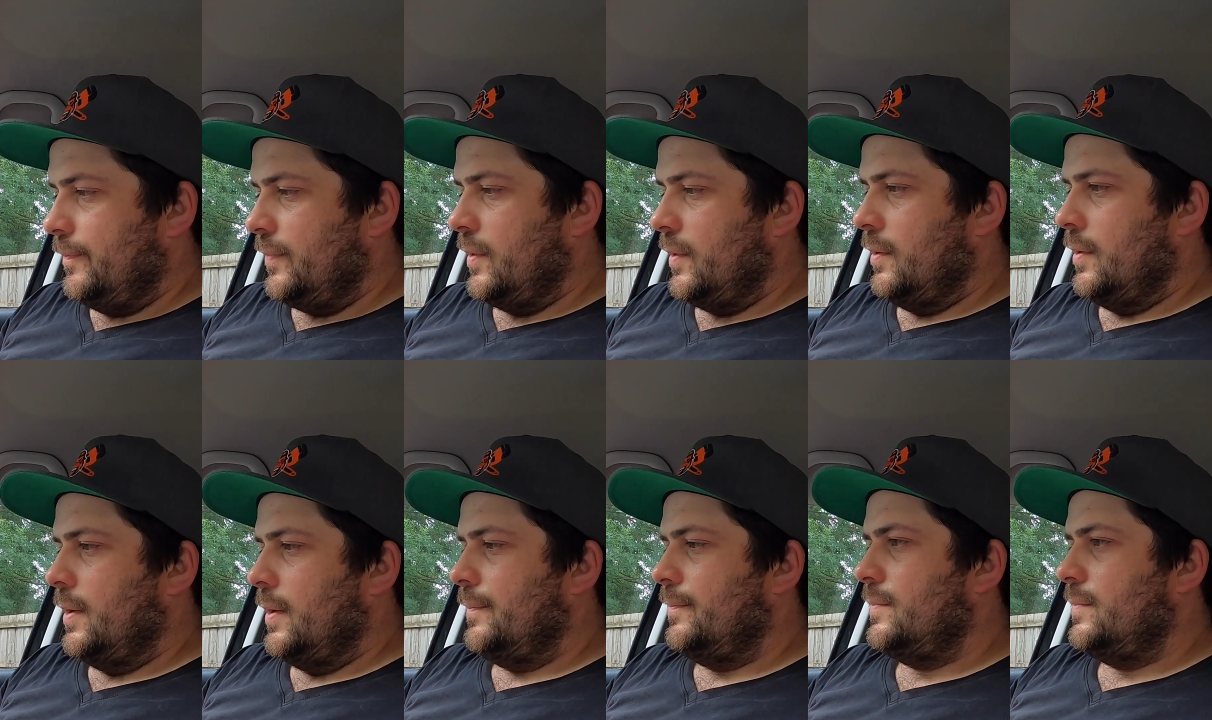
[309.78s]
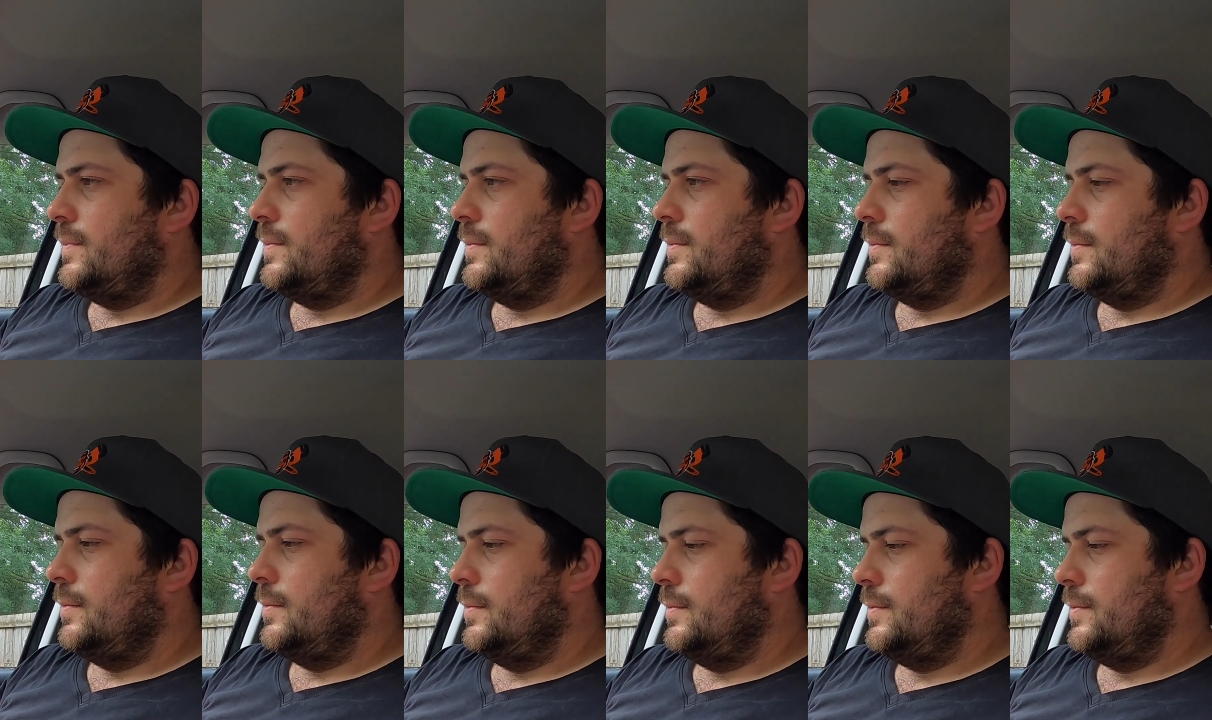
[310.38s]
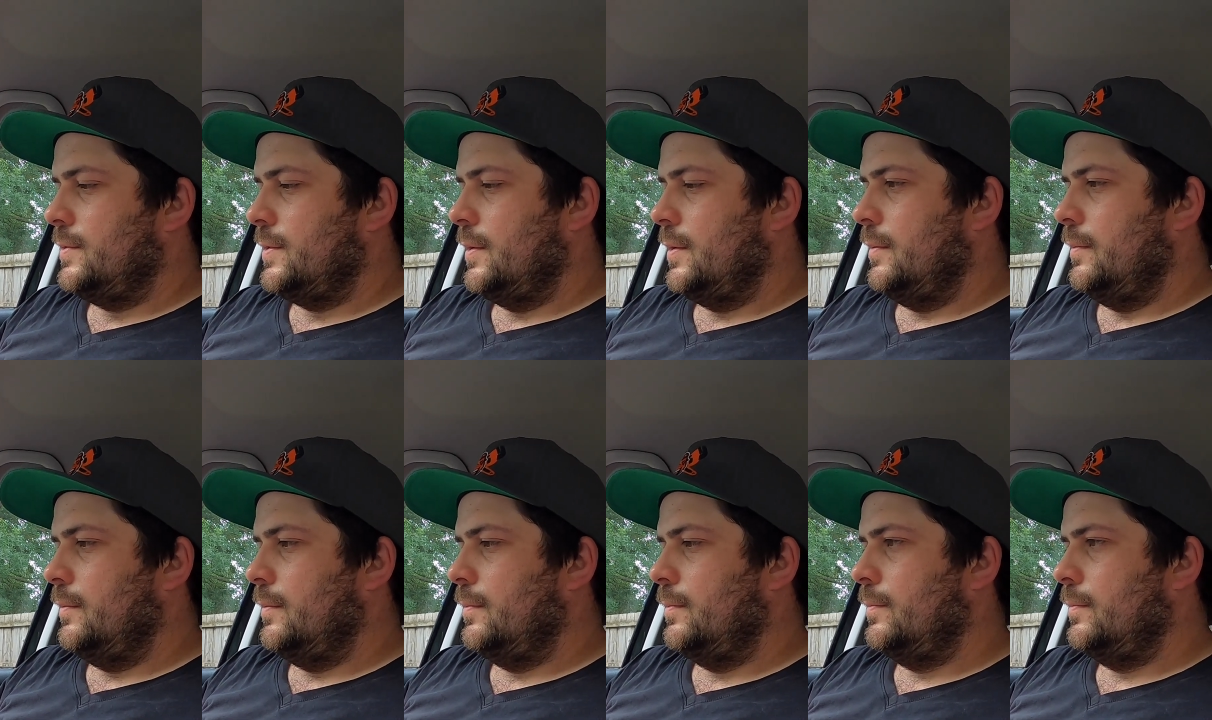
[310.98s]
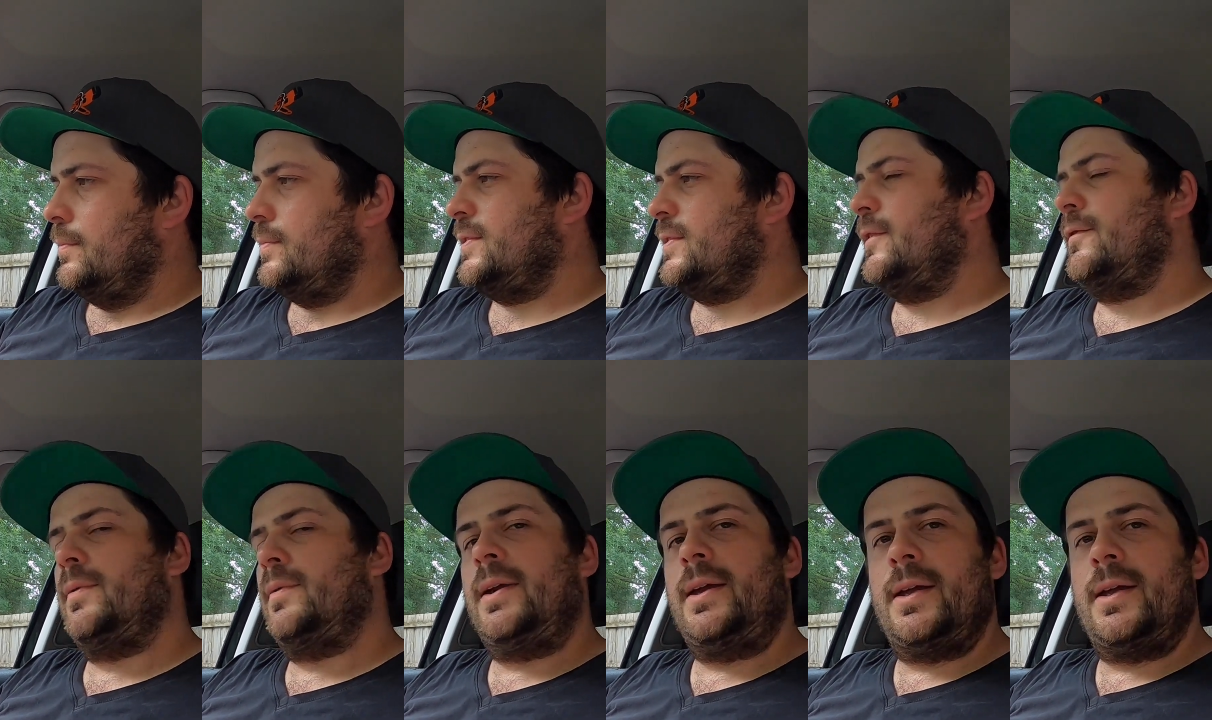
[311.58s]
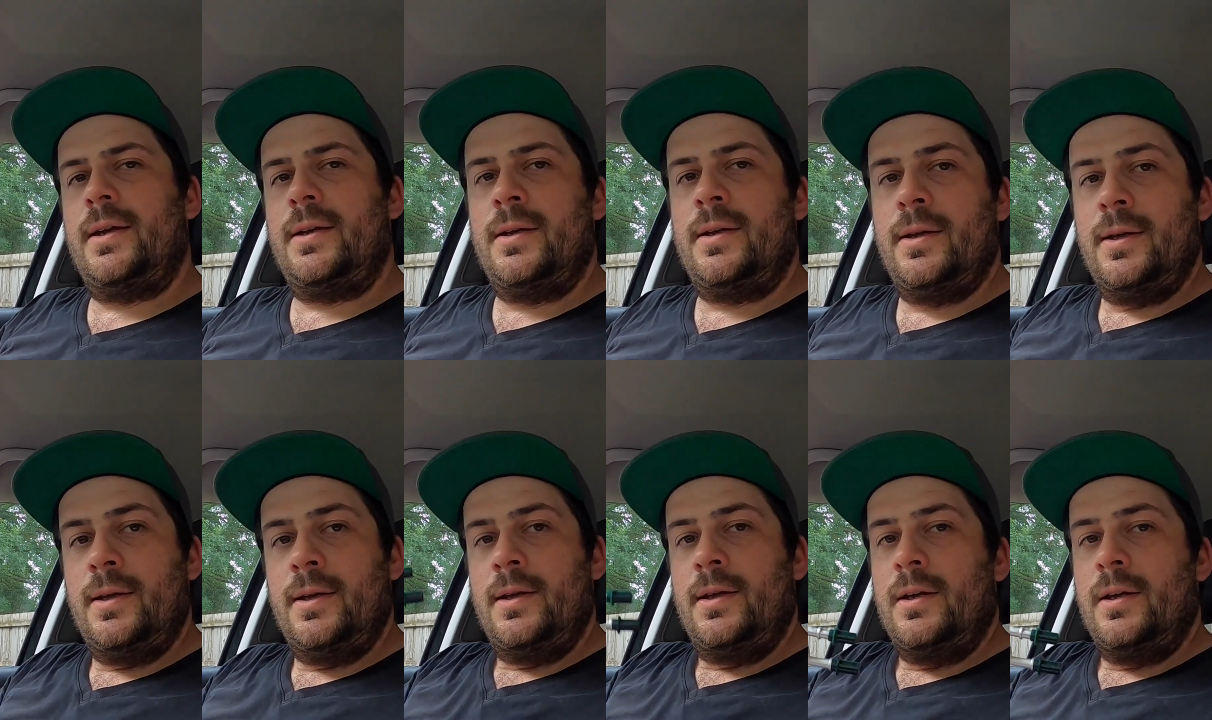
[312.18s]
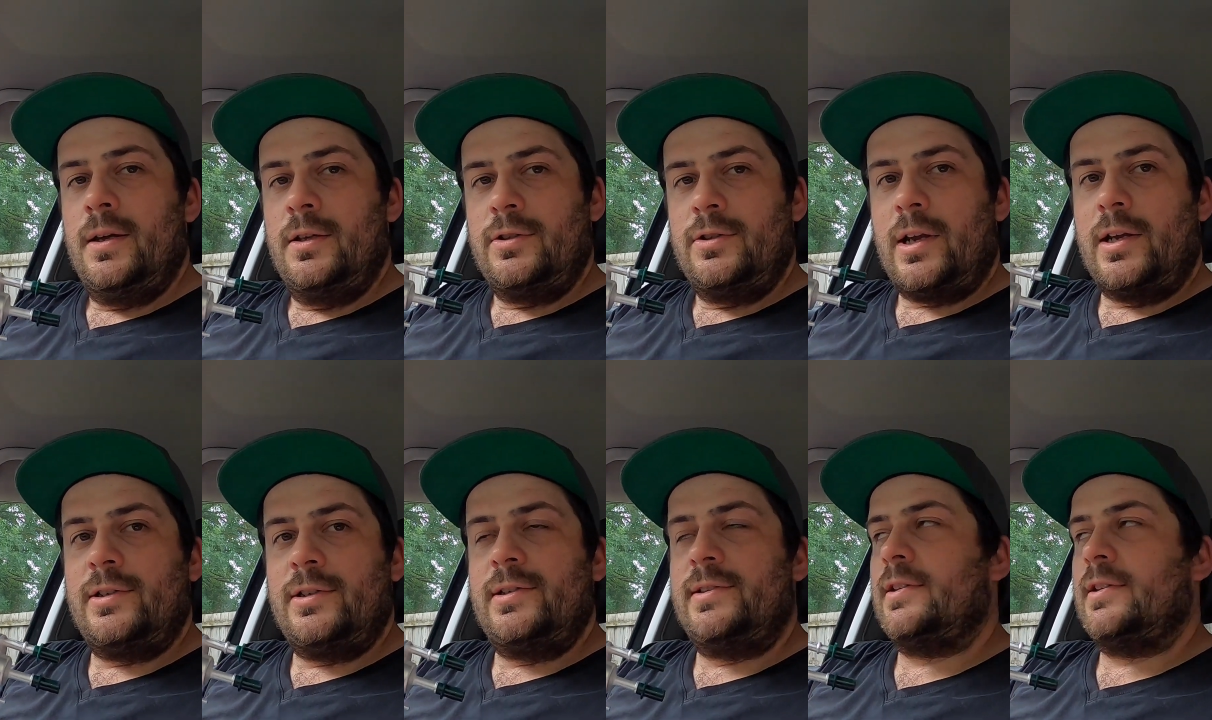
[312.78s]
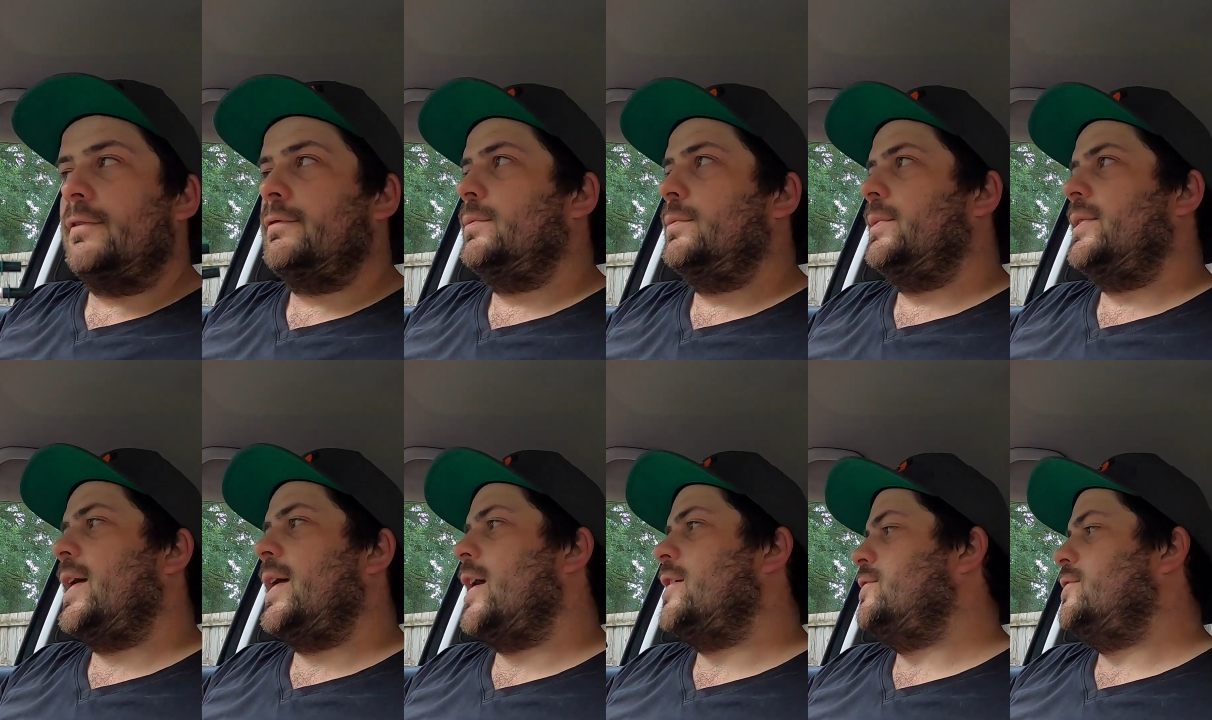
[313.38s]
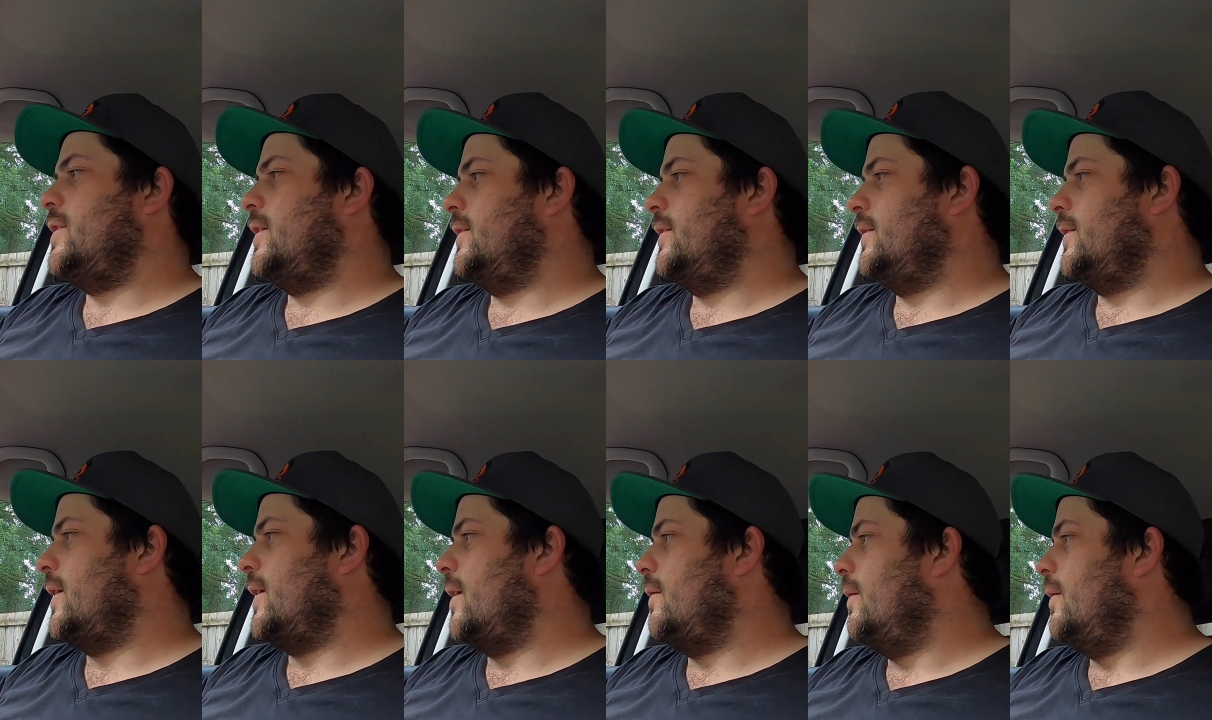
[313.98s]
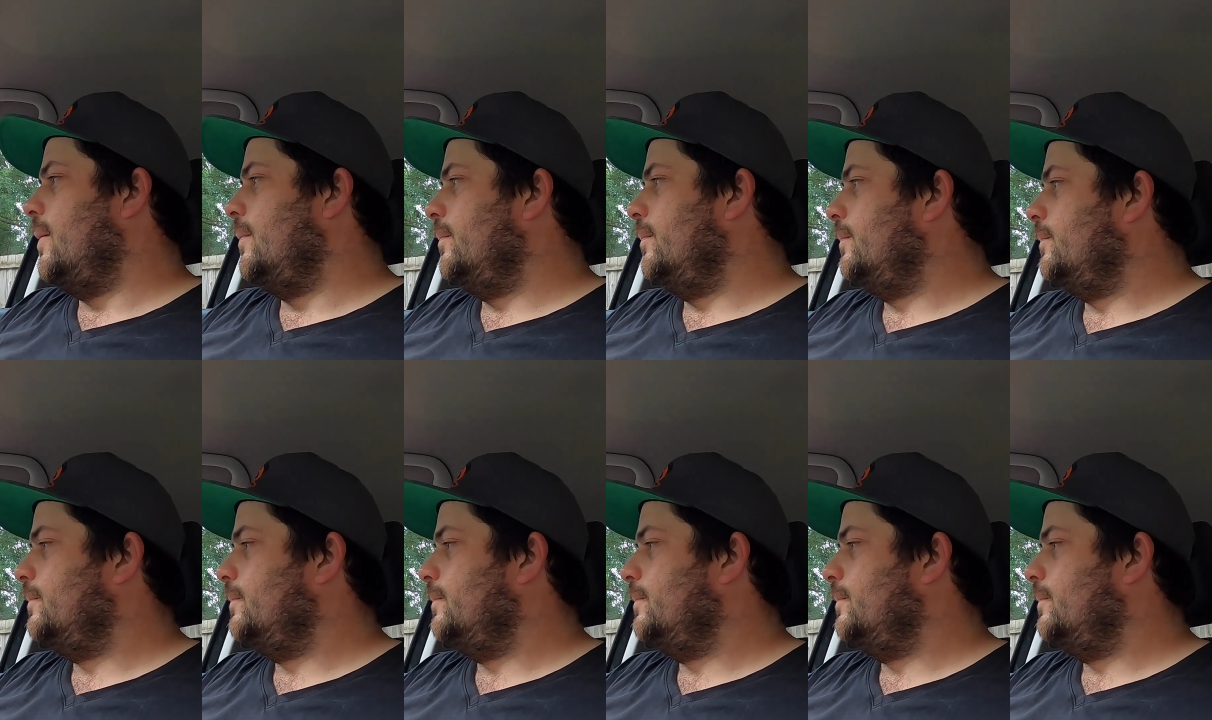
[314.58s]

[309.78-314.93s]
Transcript: Alright, so we'll see if we can change this over without jacking the car up.